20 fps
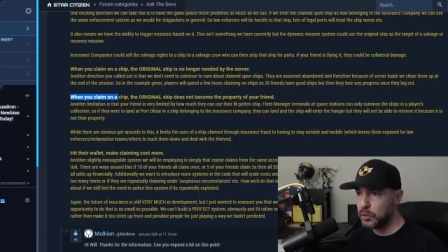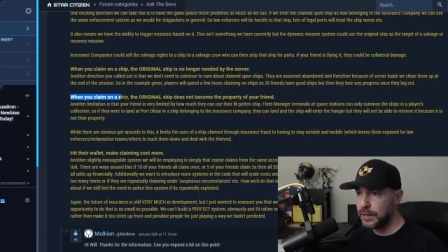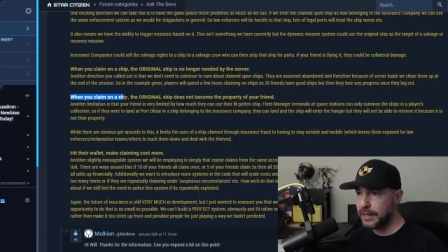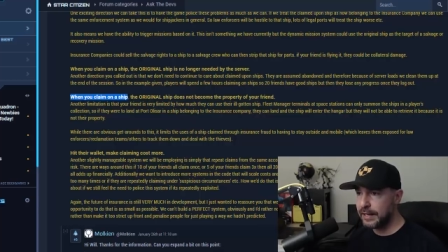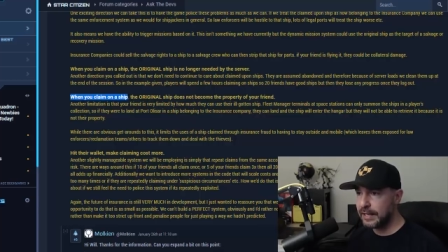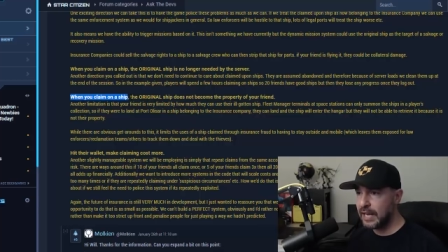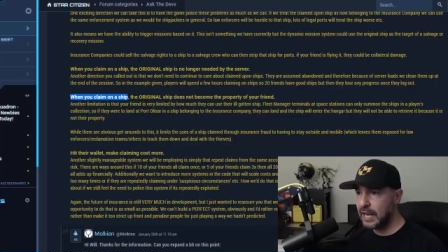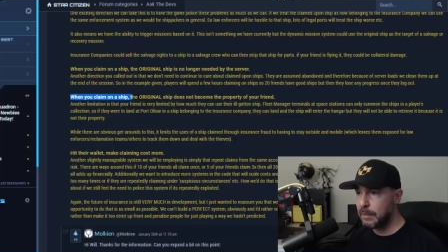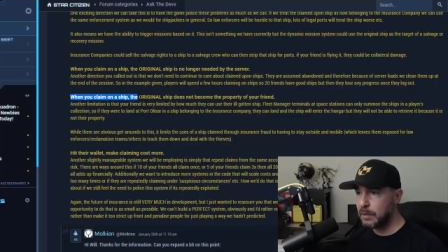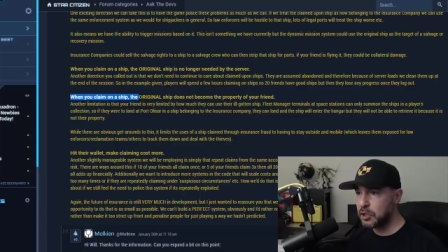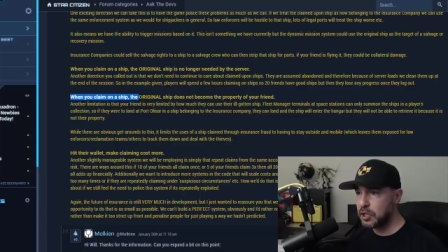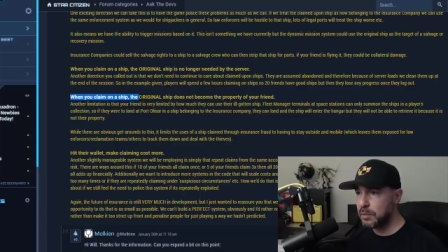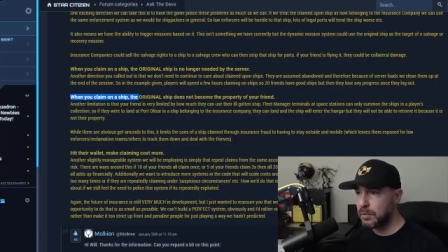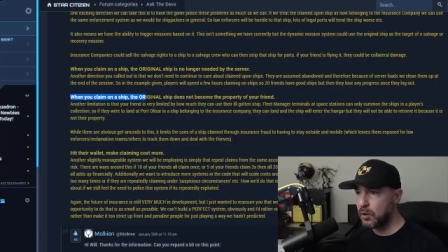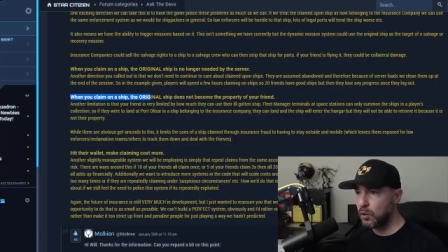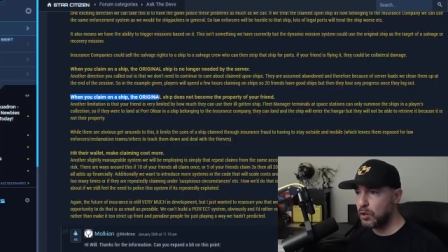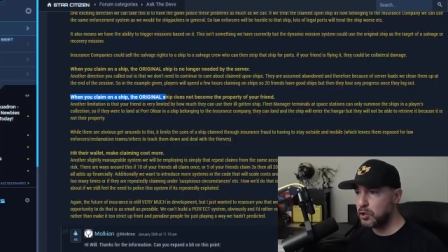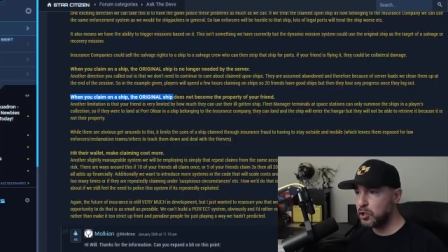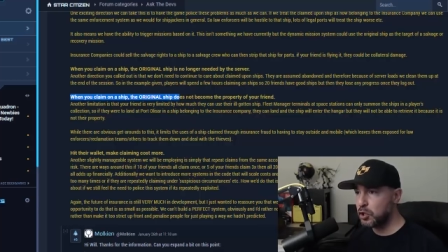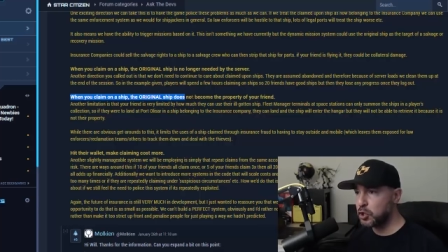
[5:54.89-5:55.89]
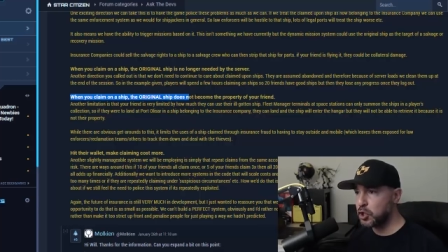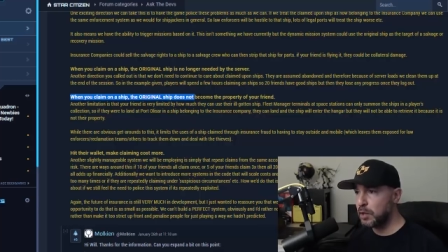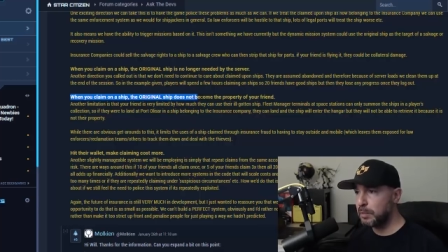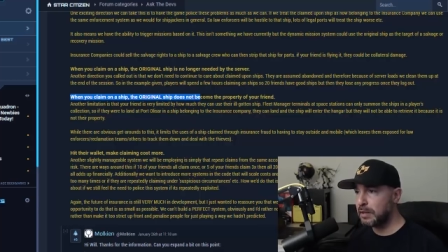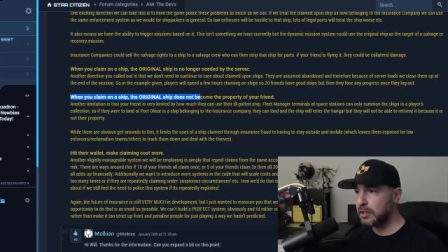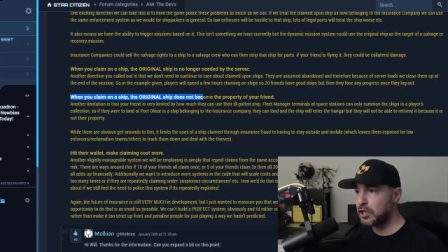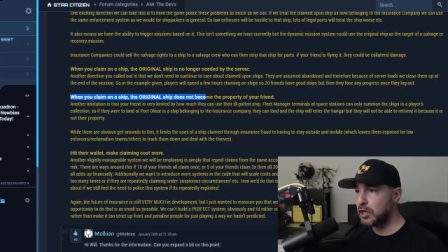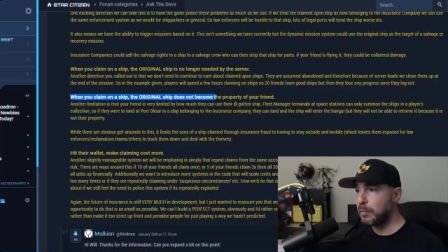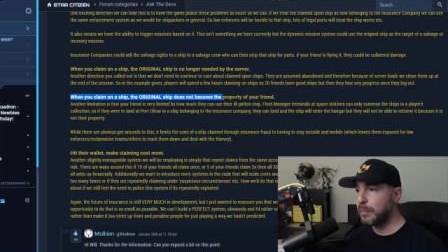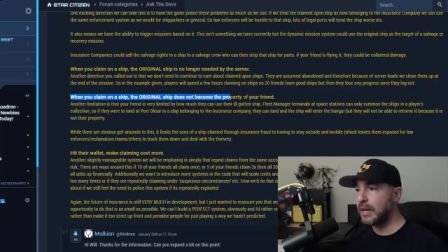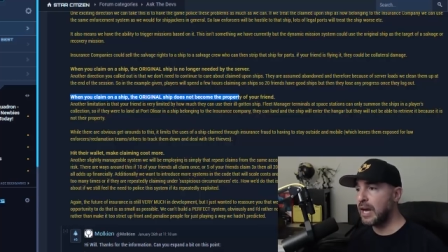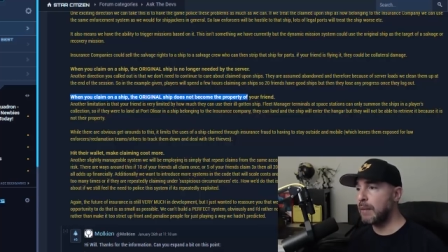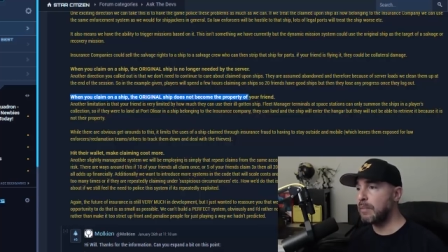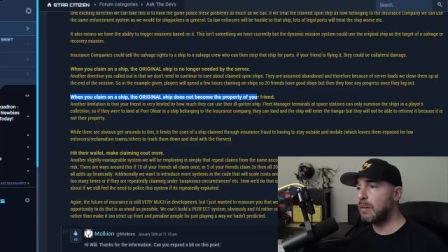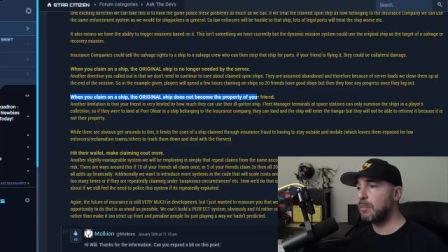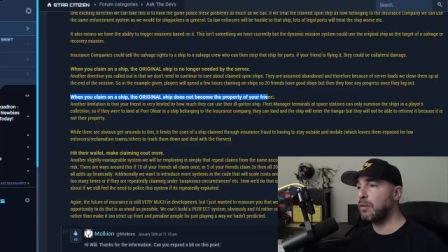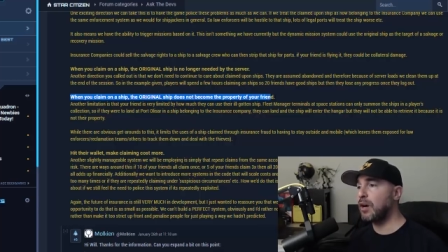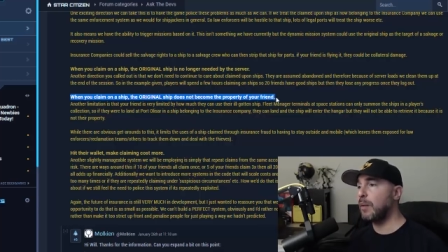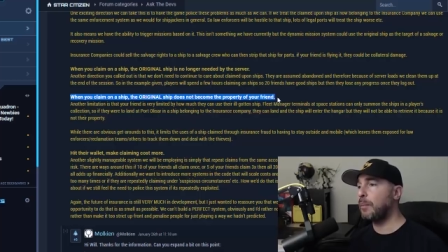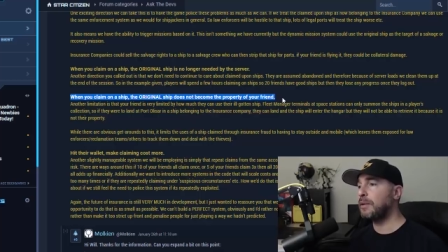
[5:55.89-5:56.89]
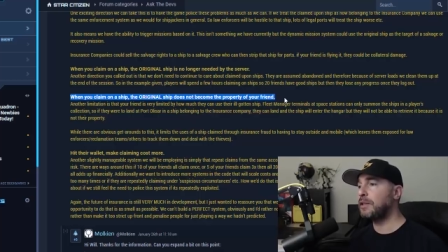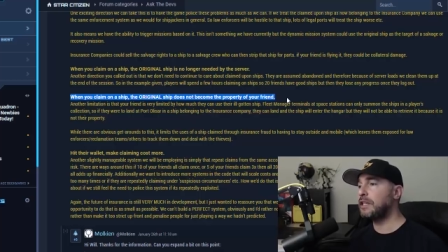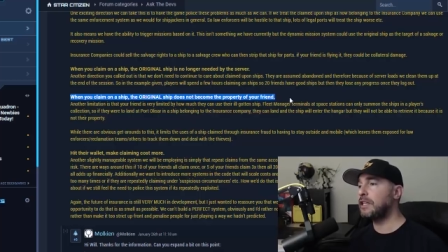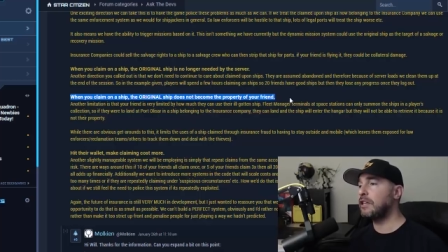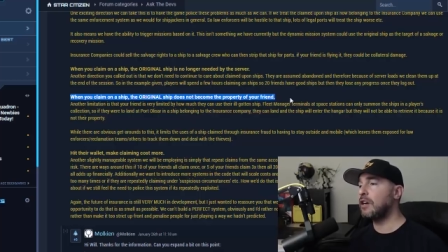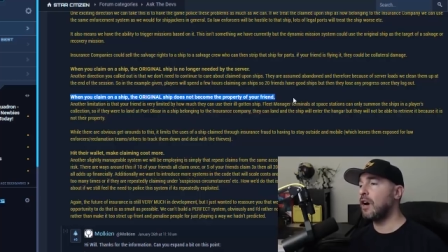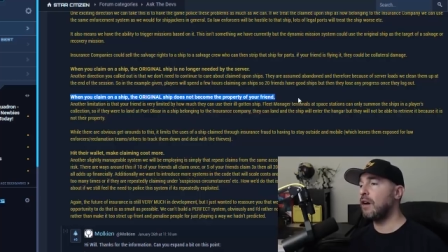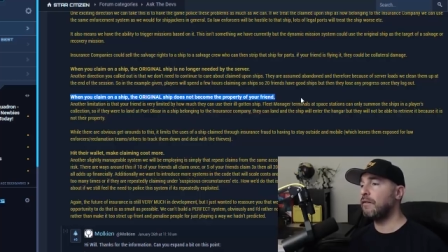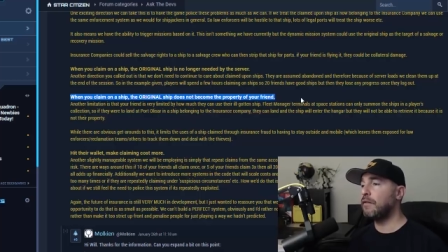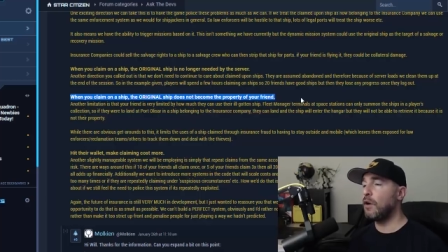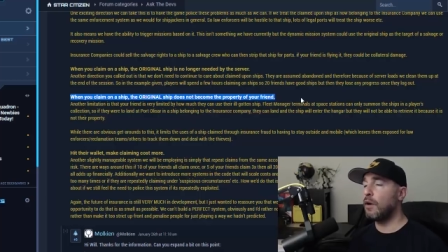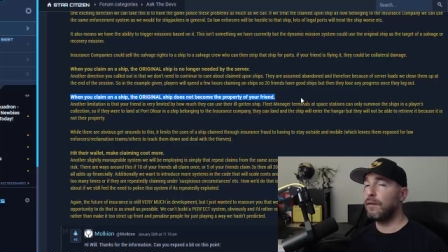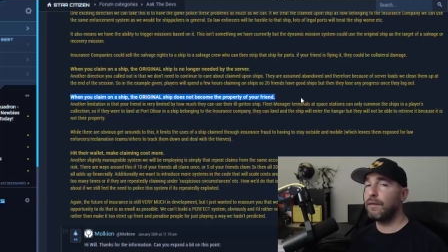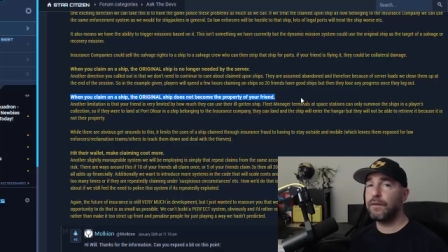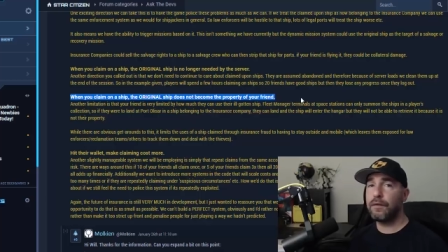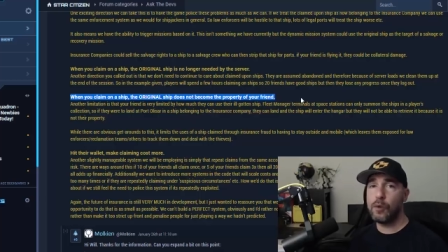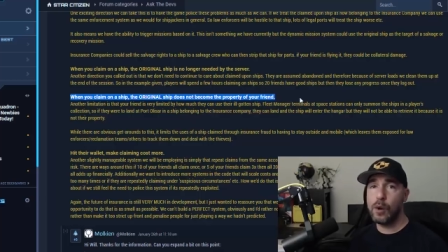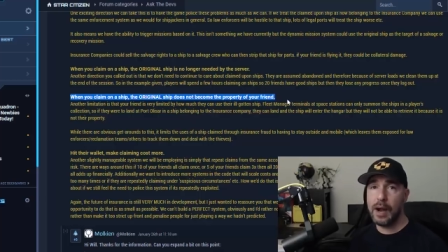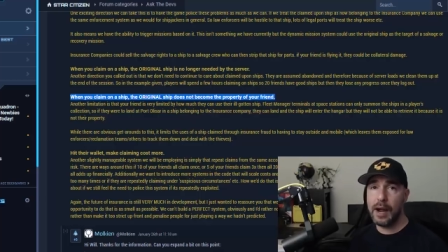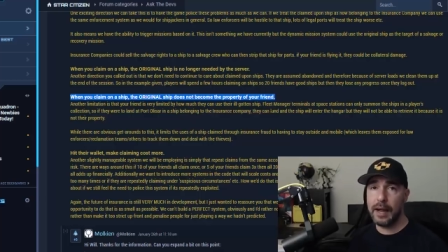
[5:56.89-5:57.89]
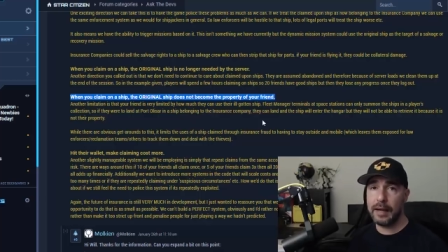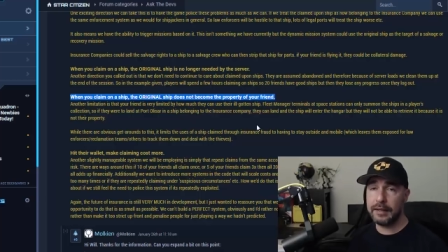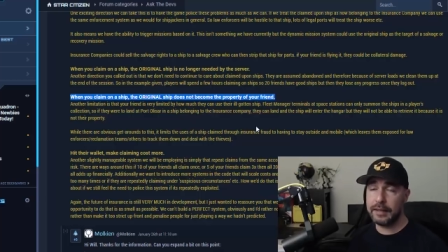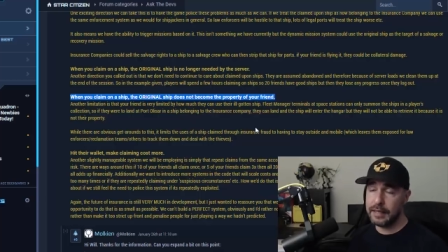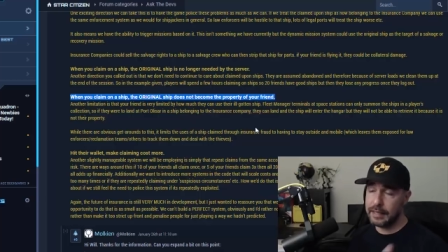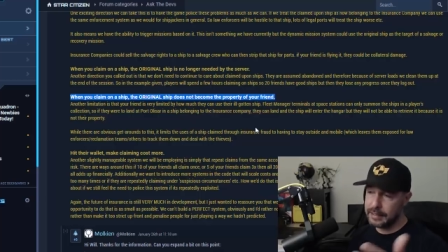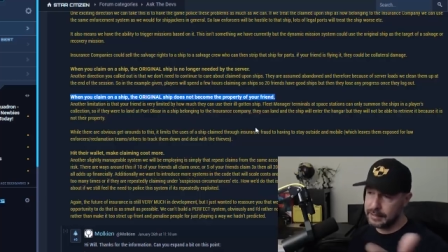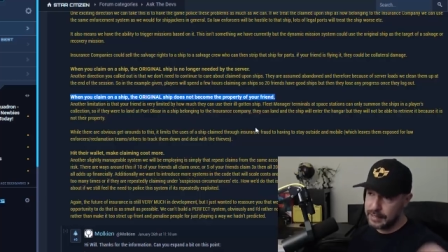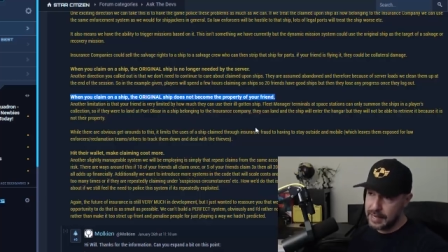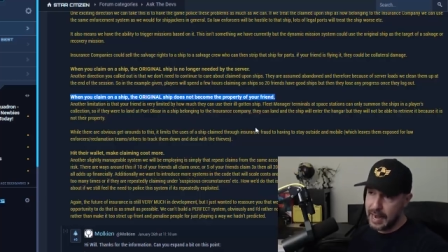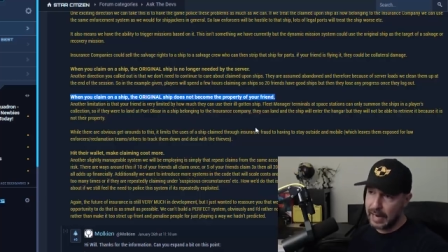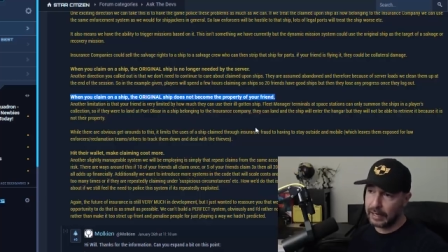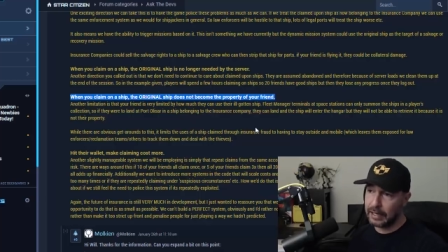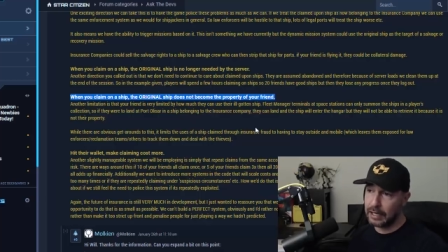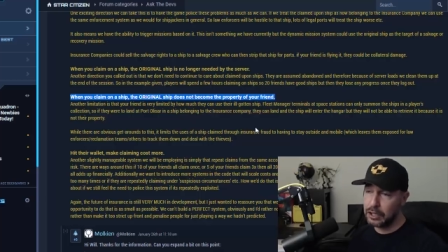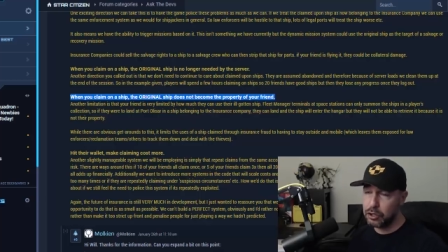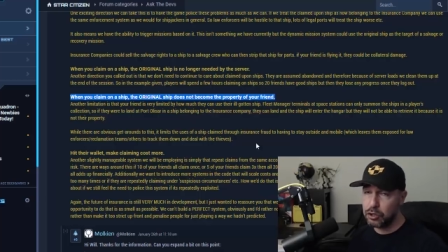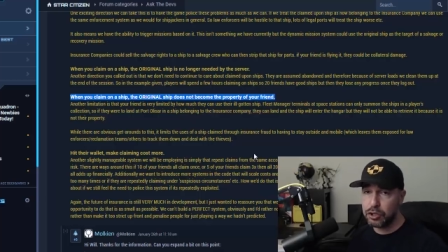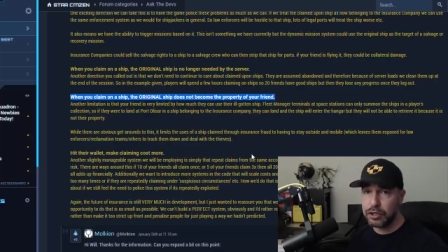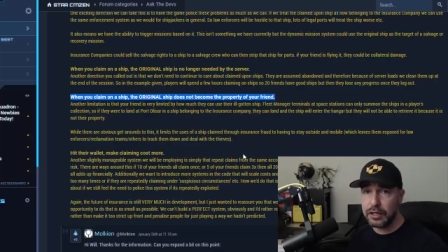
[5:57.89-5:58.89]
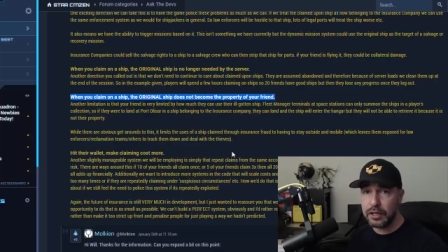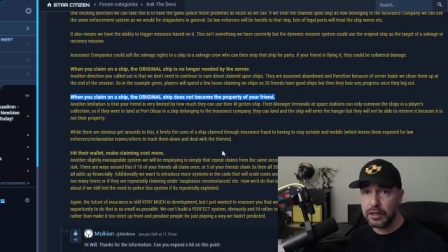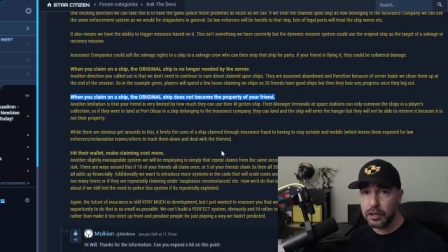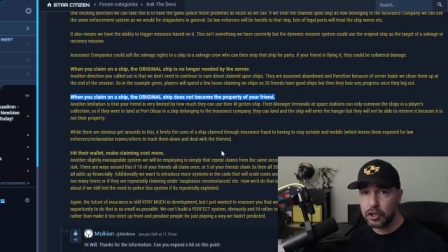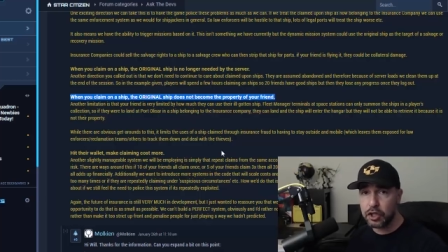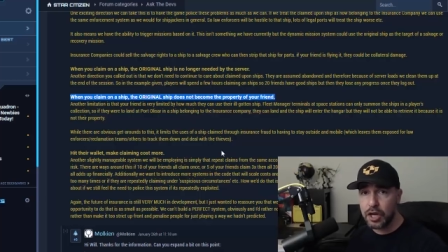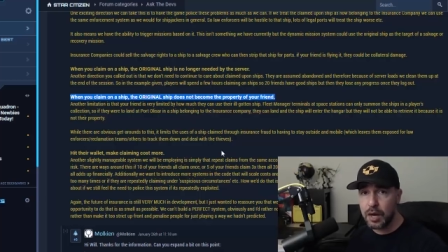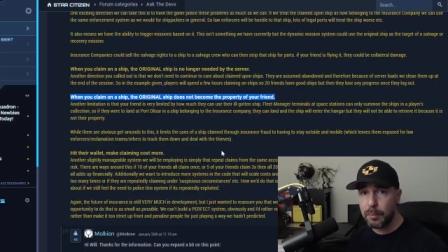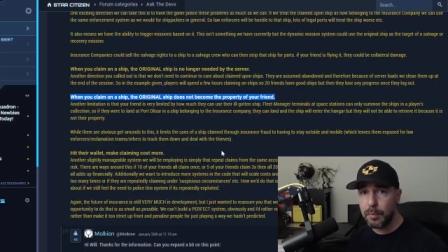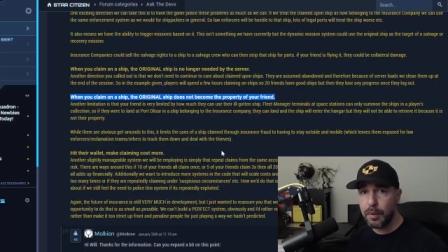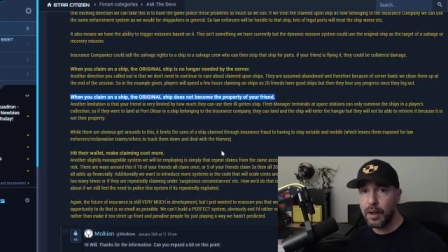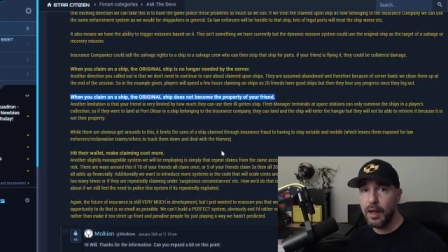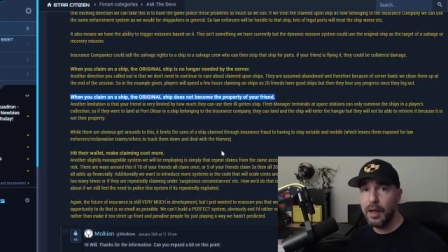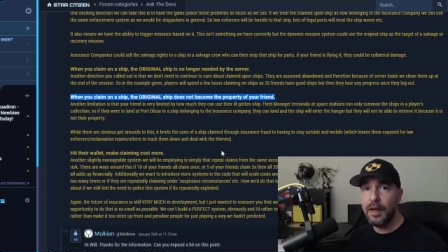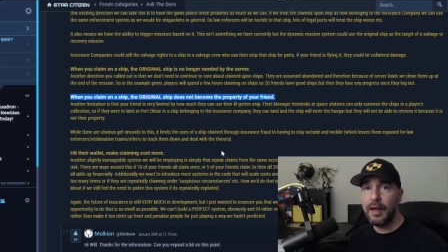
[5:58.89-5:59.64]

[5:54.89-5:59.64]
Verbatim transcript: When you claim a ship, the original ship does not become the property of your friend. Exactly. You steal the ship.